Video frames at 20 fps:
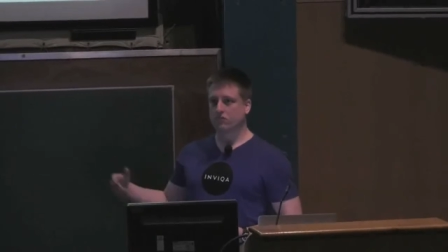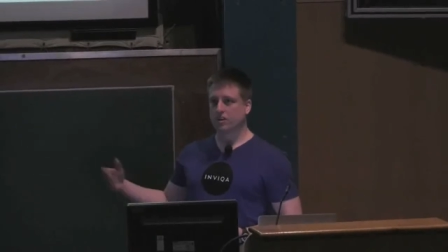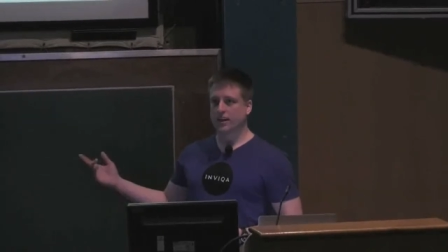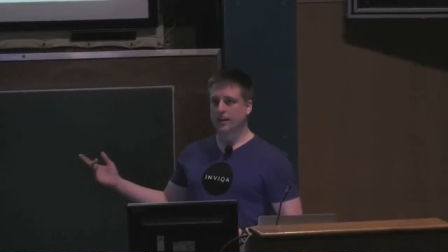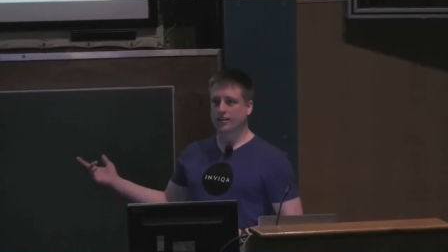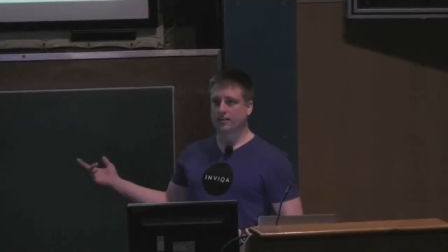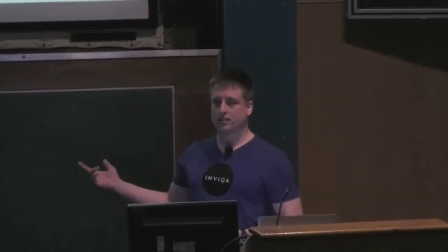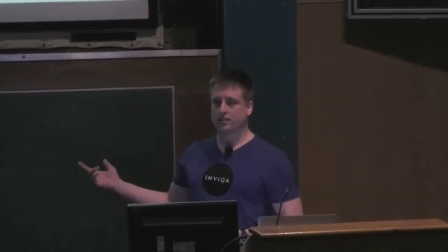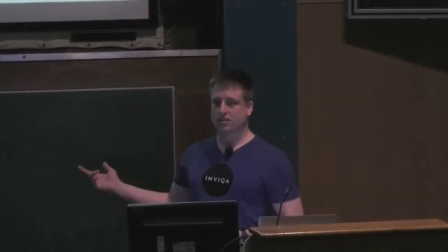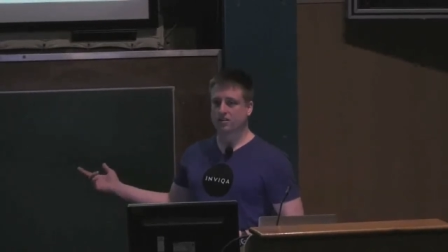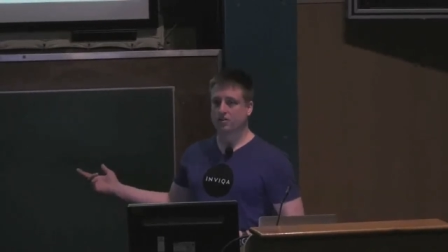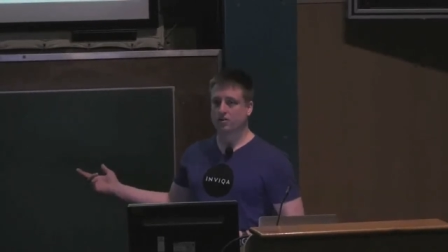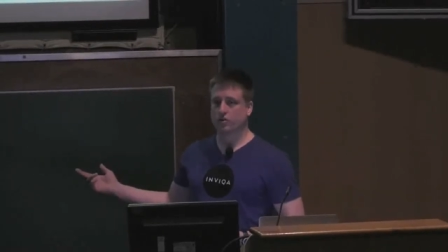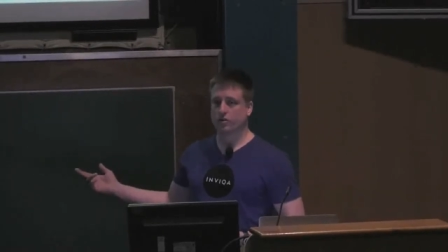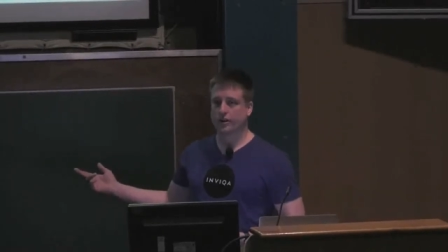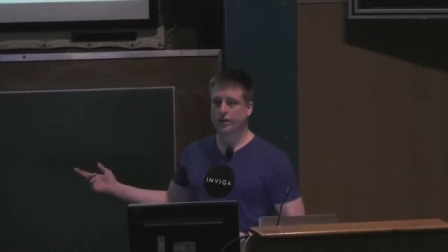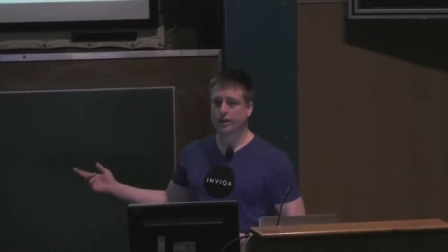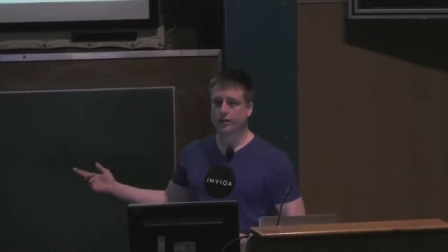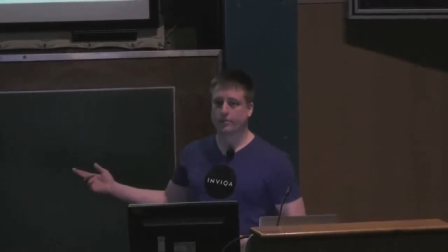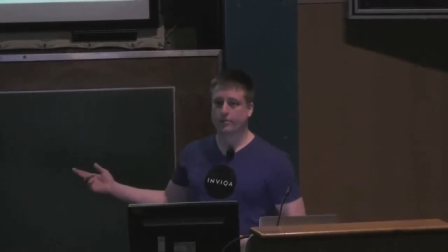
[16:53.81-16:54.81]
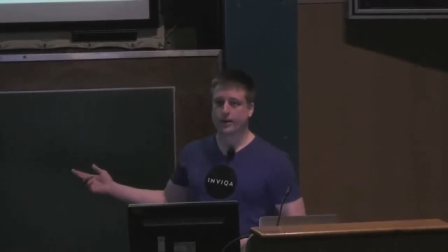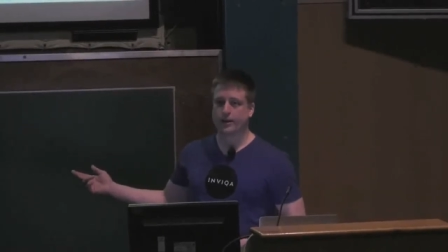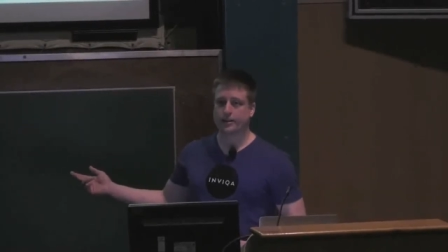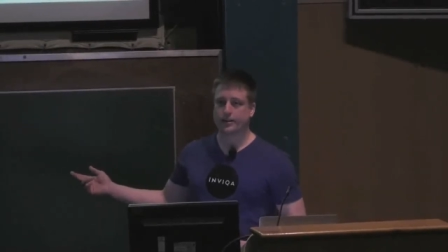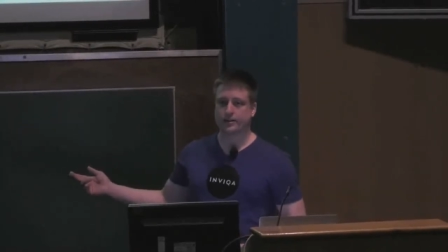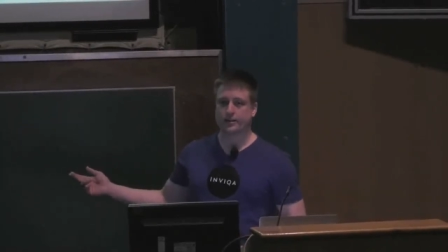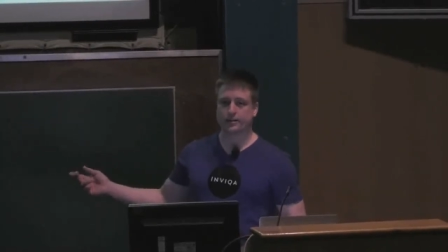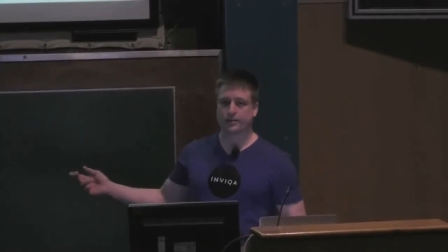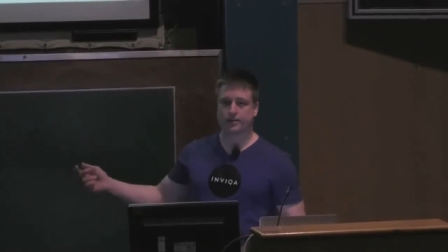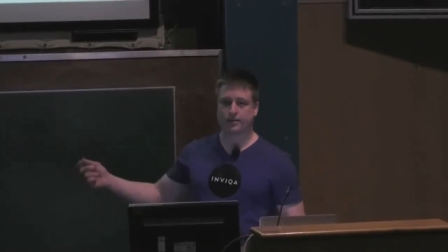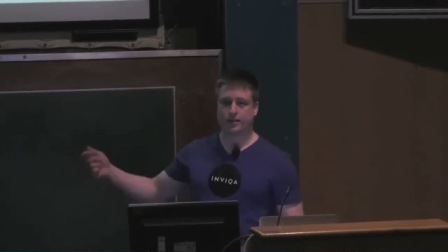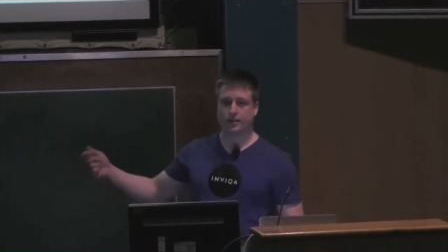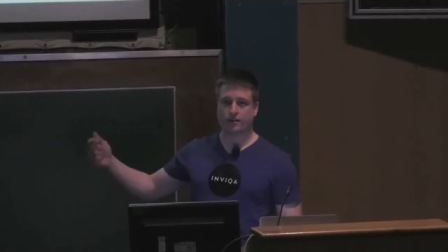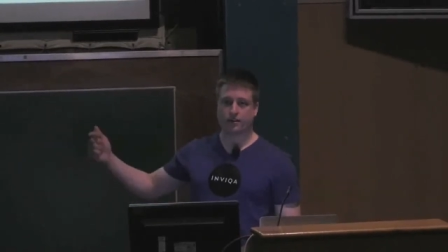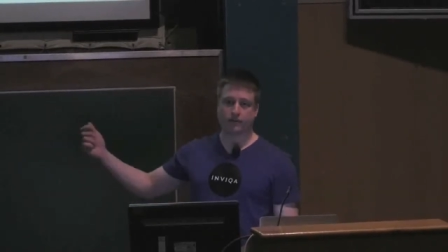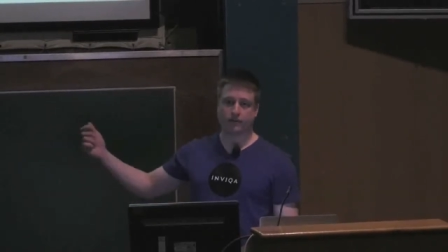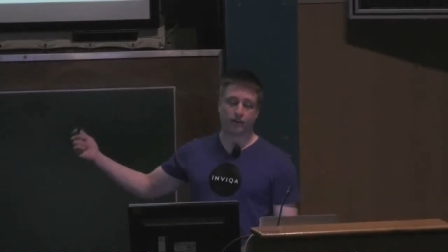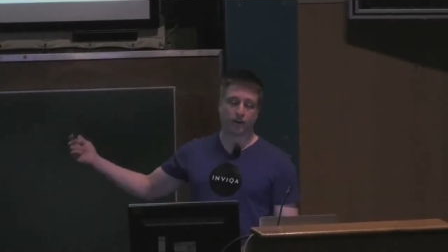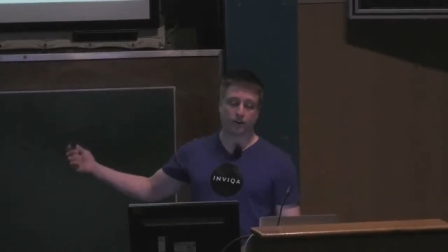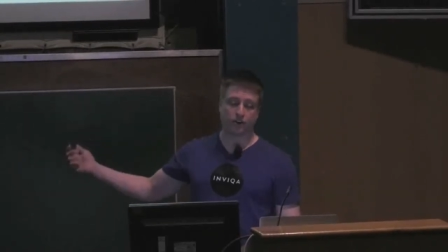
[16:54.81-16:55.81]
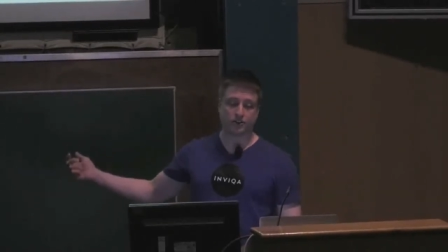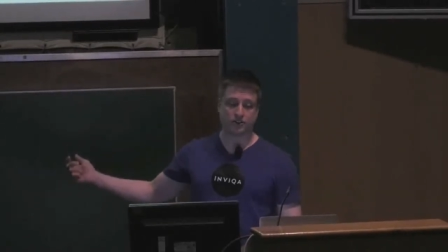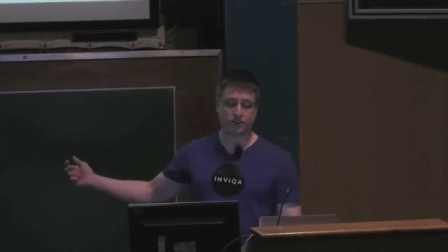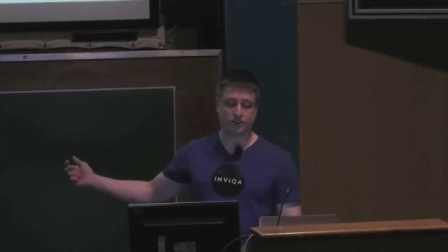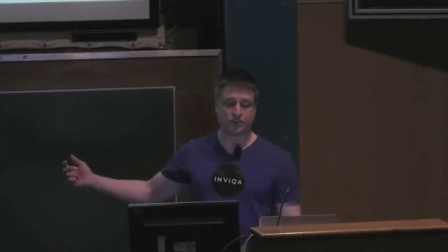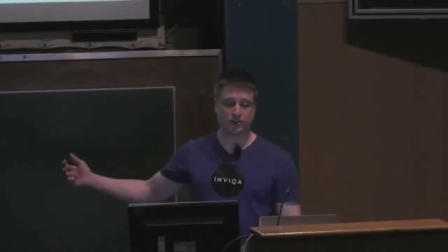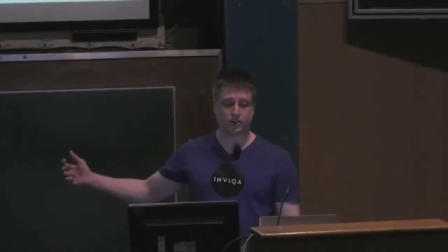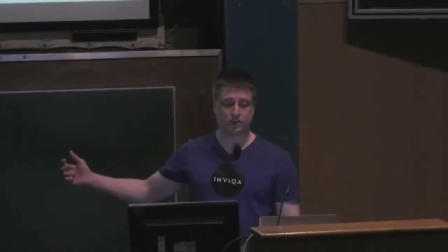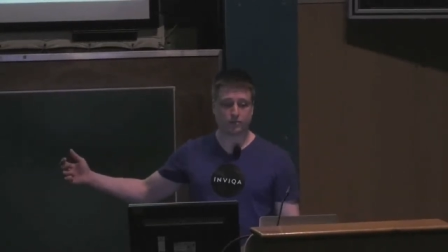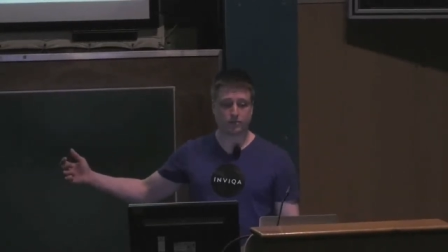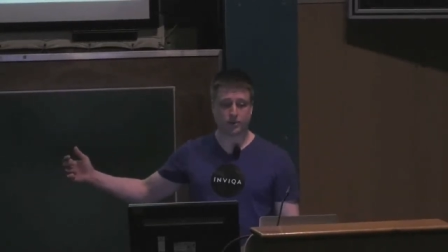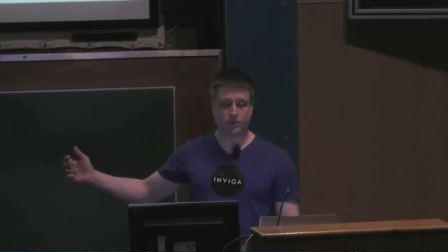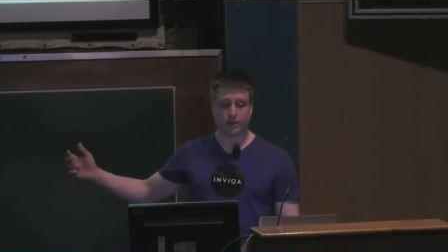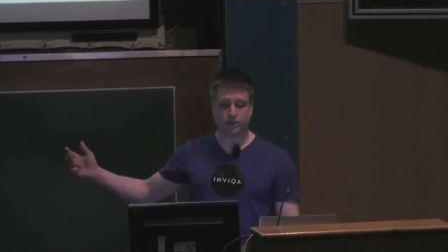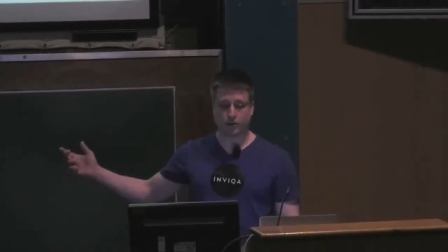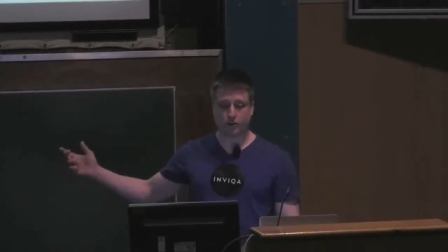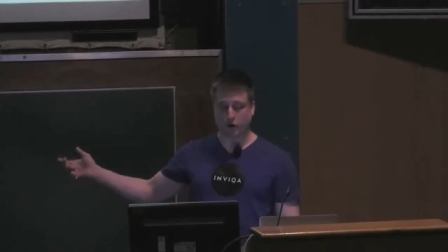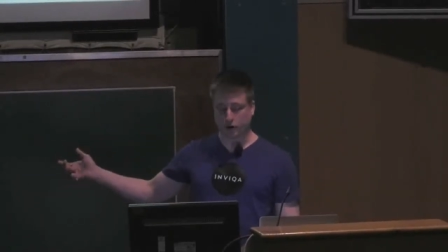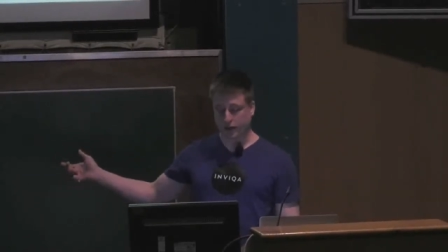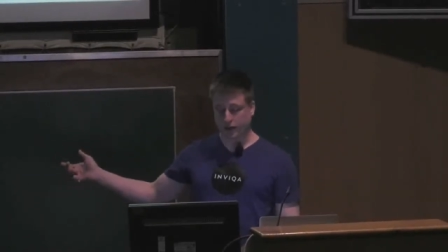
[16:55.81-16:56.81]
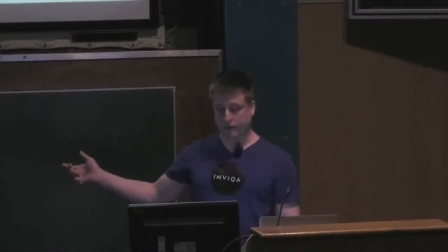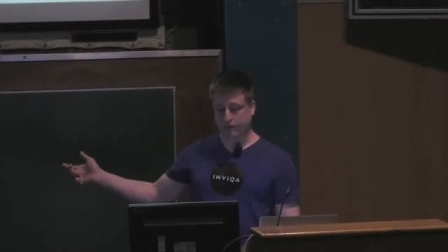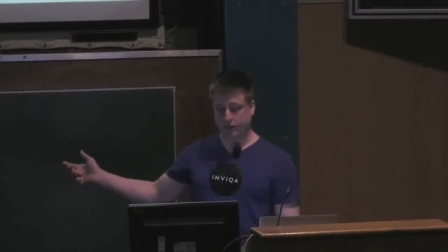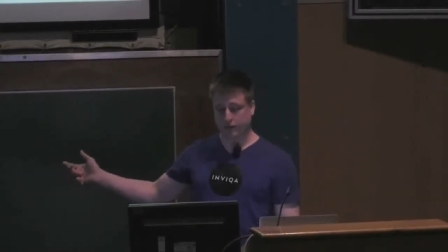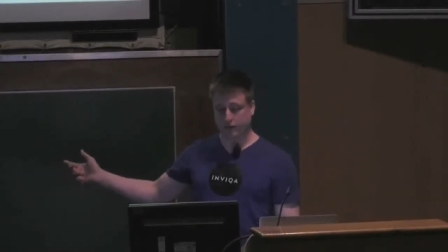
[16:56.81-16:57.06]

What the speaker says: Git's storing commits in the file system in the .git